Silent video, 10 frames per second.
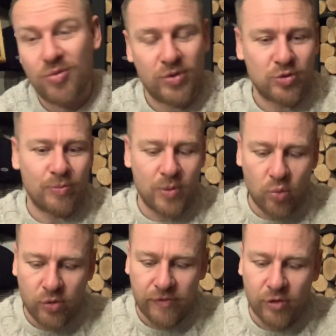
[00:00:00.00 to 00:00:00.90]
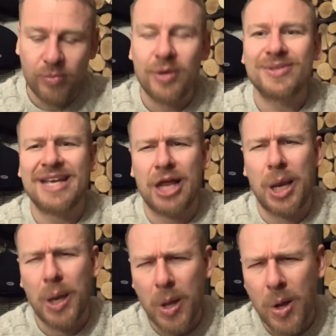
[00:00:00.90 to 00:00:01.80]
which would be wonderful, but it would take a
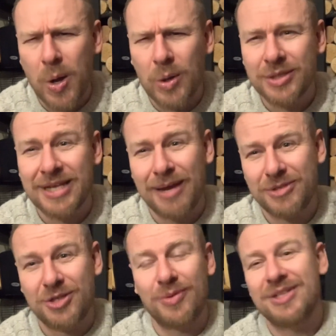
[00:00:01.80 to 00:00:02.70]
long time to do,